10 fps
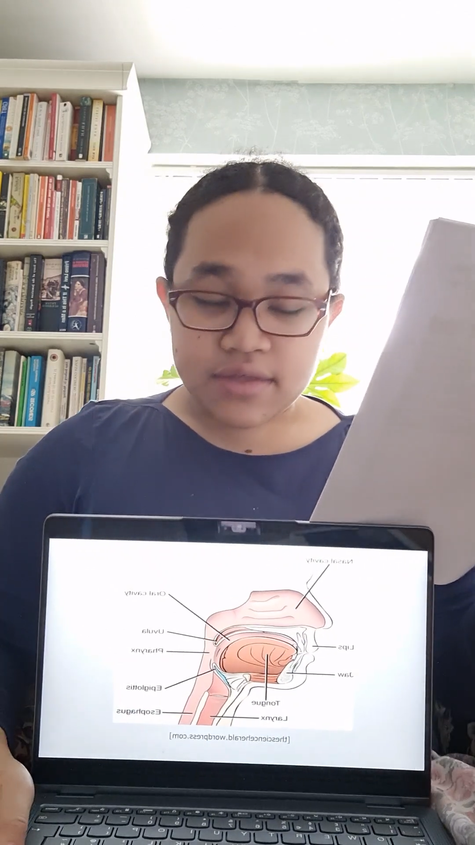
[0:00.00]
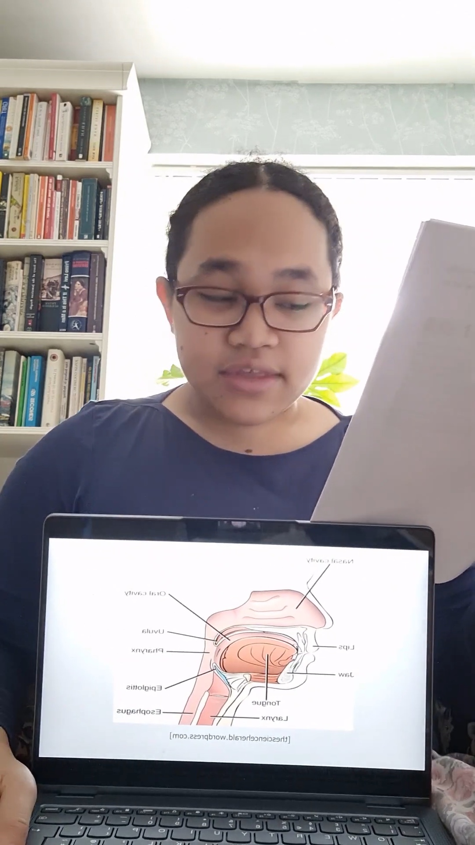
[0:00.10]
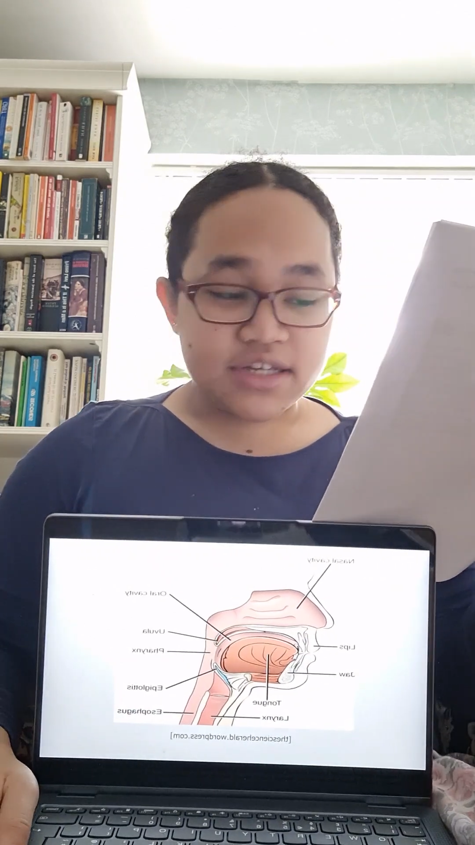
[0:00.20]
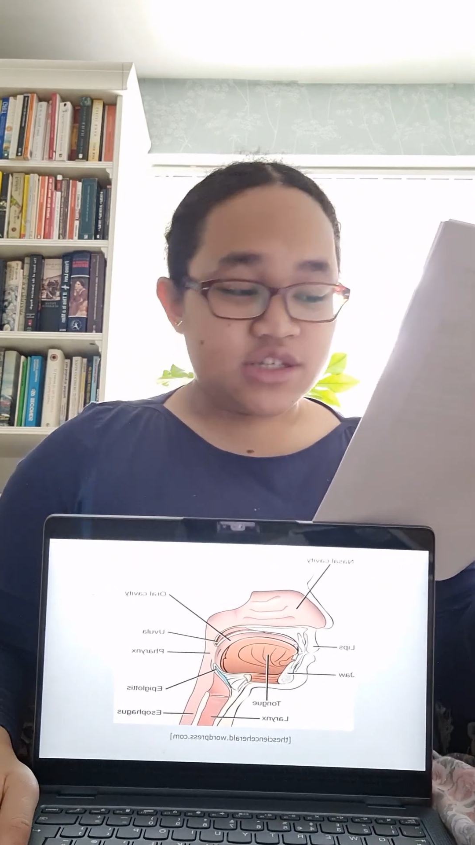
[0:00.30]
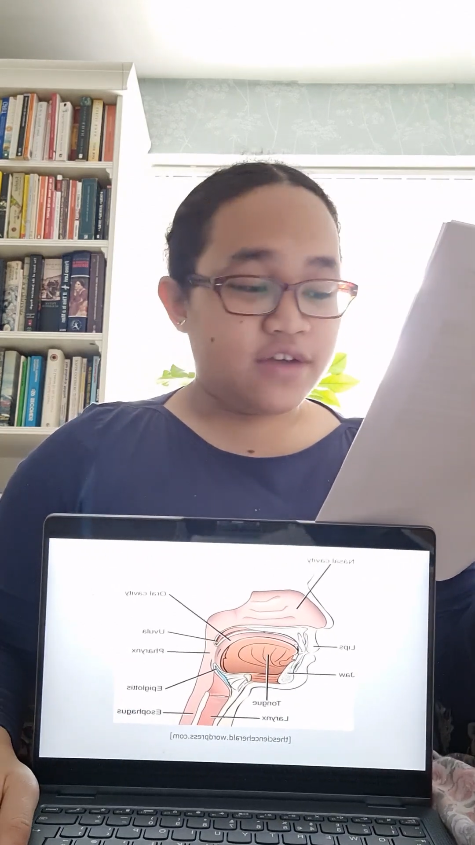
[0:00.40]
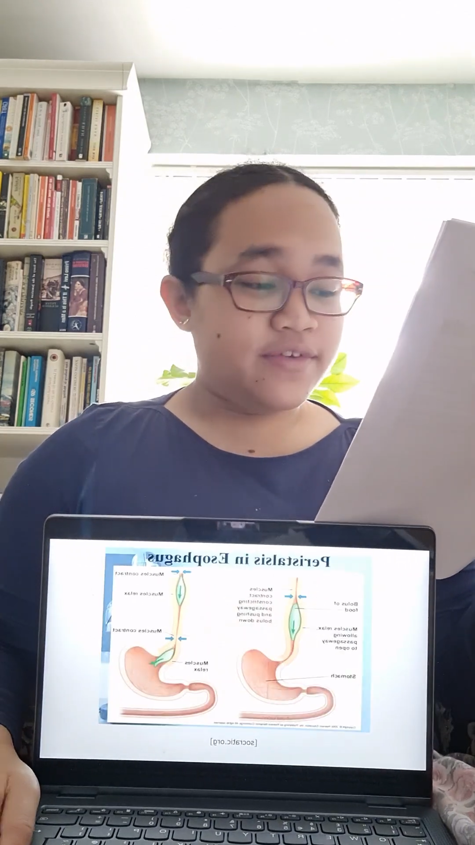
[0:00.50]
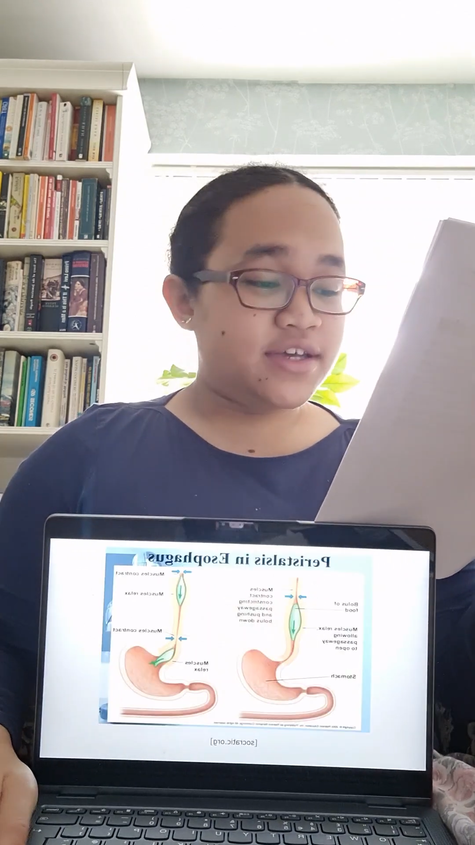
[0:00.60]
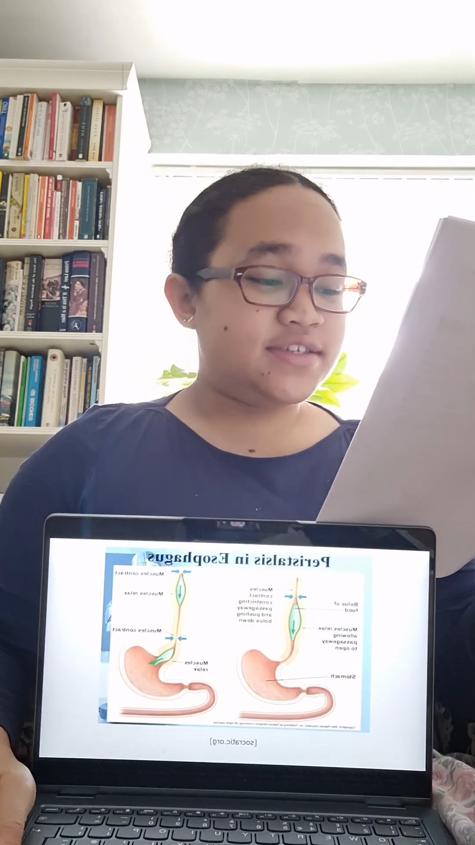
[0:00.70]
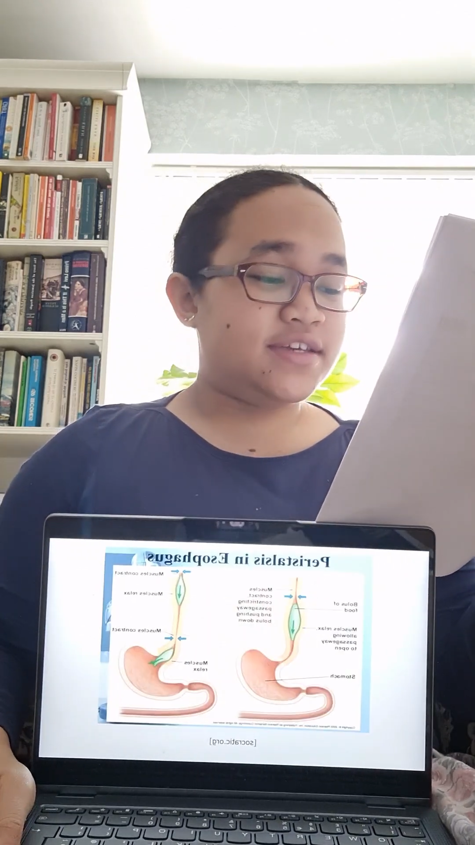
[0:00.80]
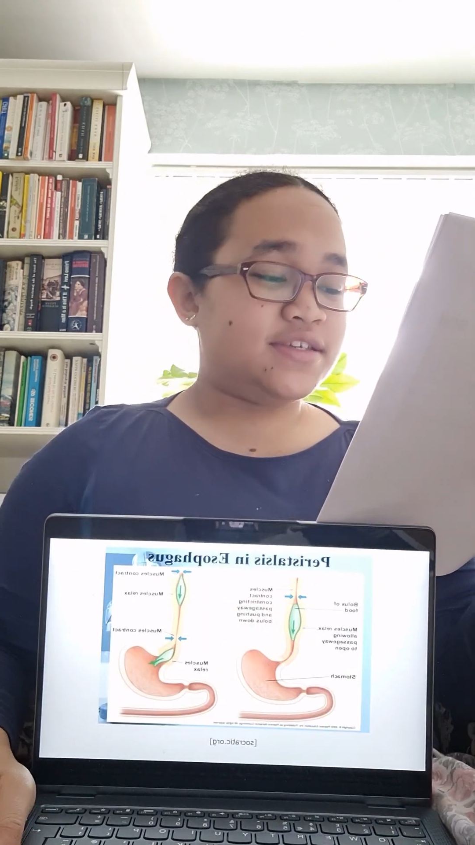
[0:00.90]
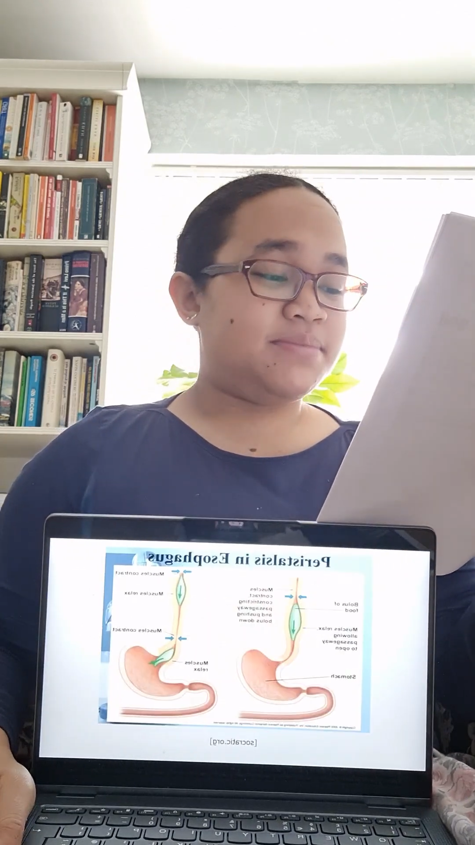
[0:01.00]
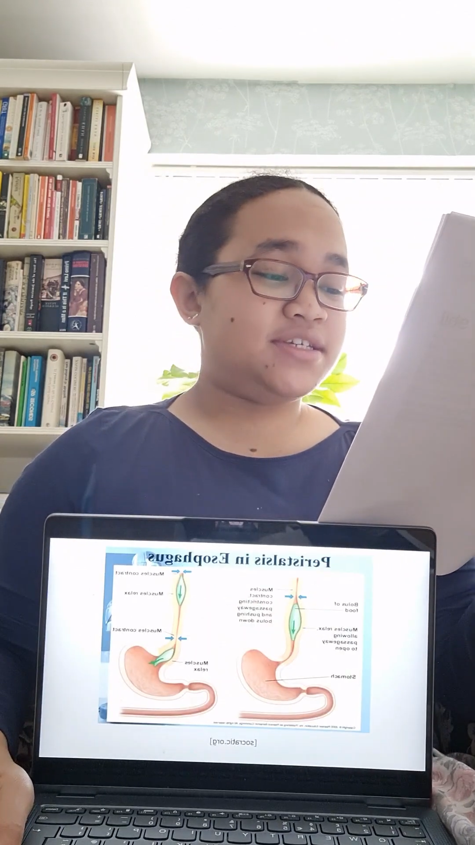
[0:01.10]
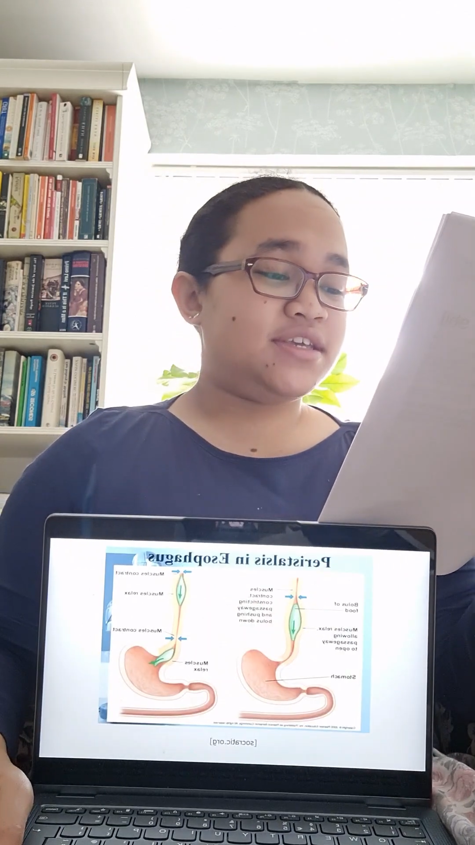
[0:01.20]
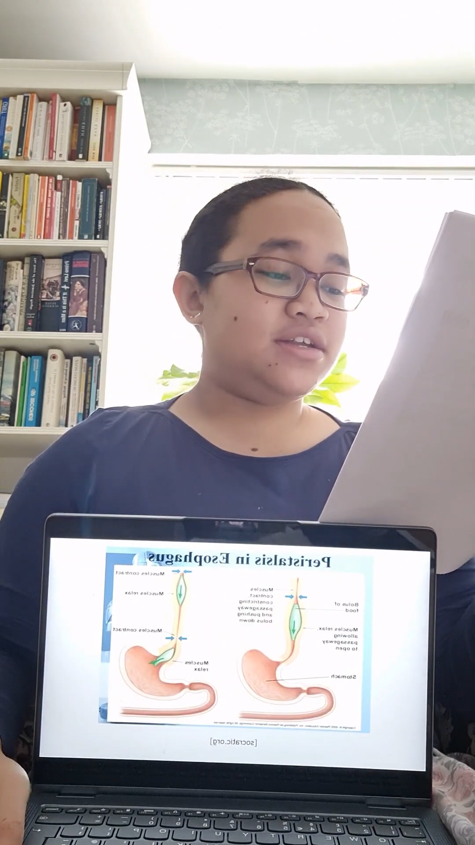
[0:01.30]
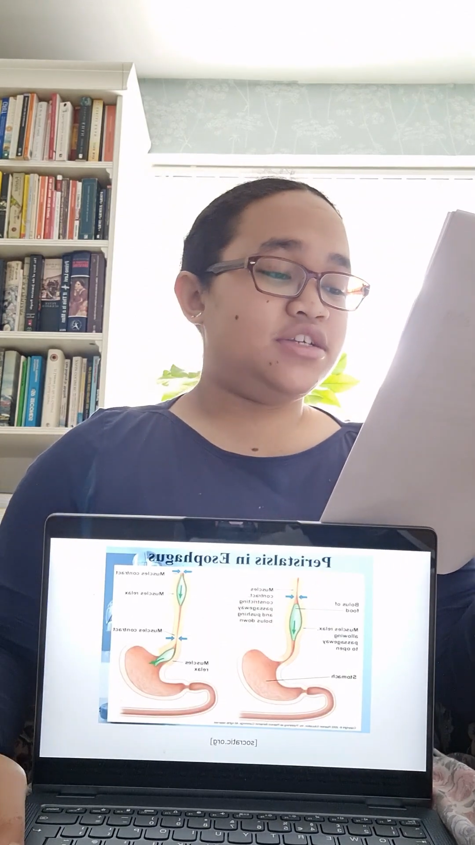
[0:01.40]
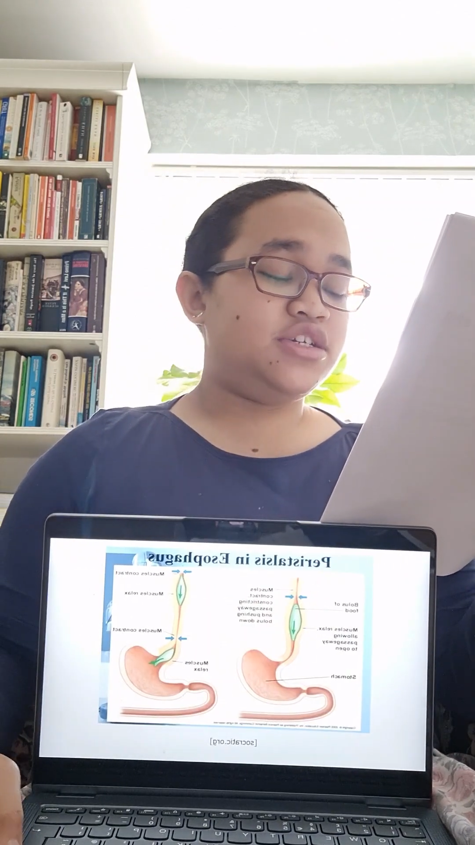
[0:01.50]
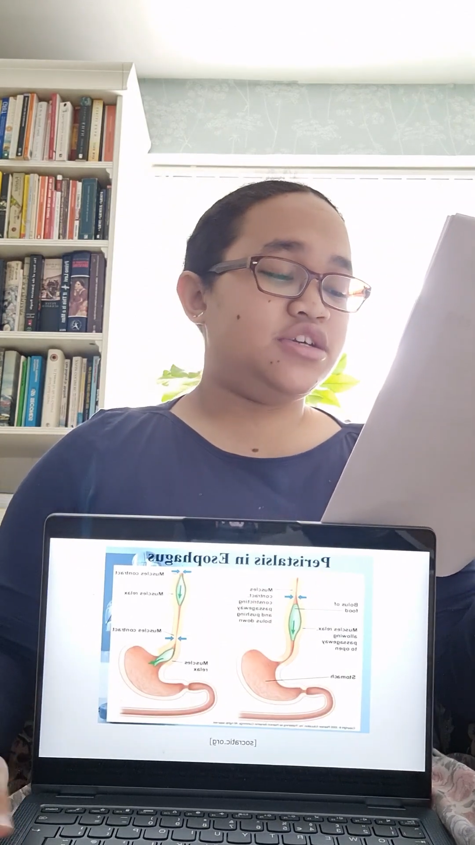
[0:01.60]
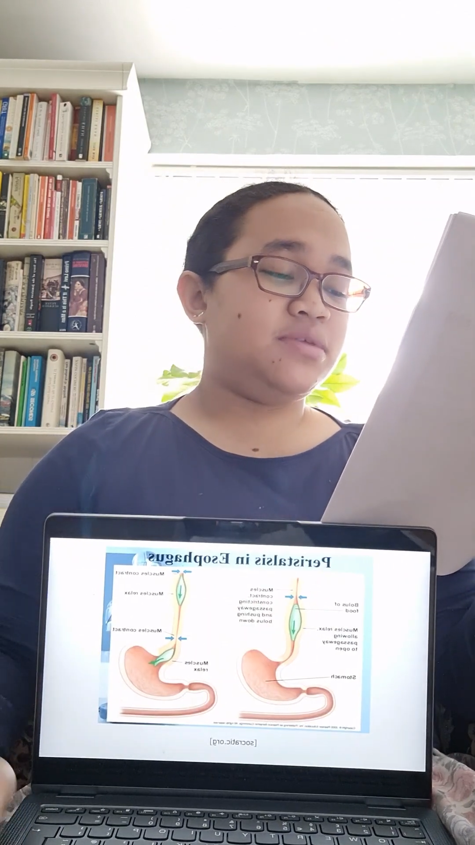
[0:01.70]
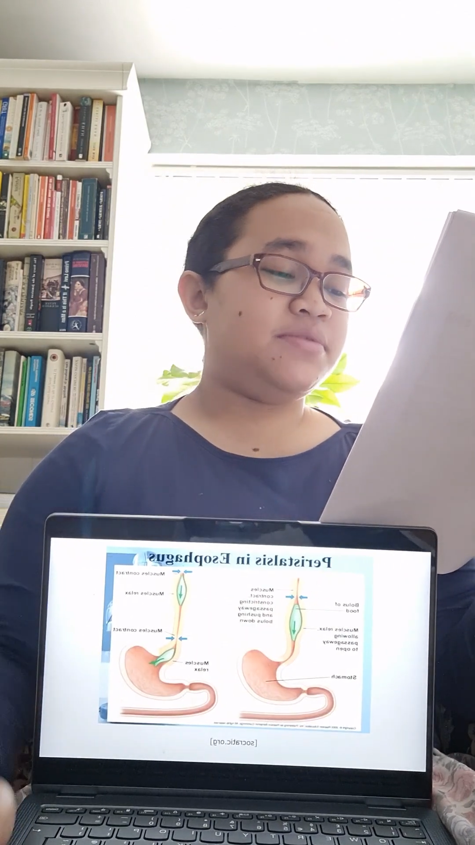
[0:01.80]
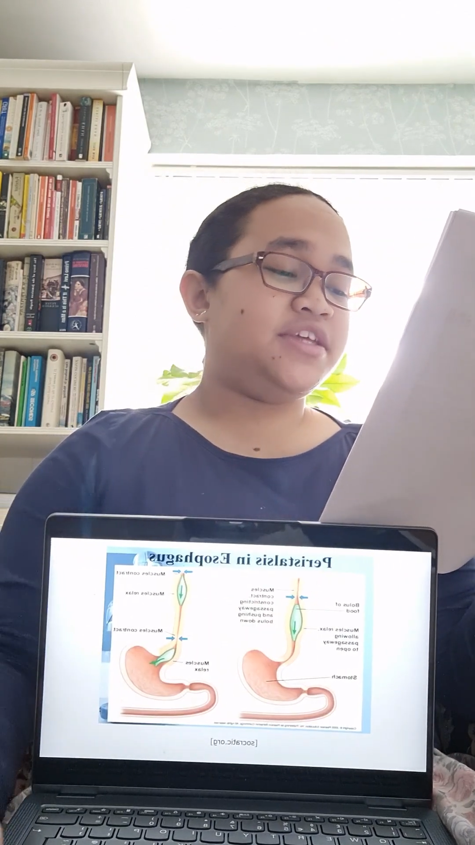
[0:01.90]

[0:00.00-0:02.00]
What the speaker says: The esophagus is a muscular tube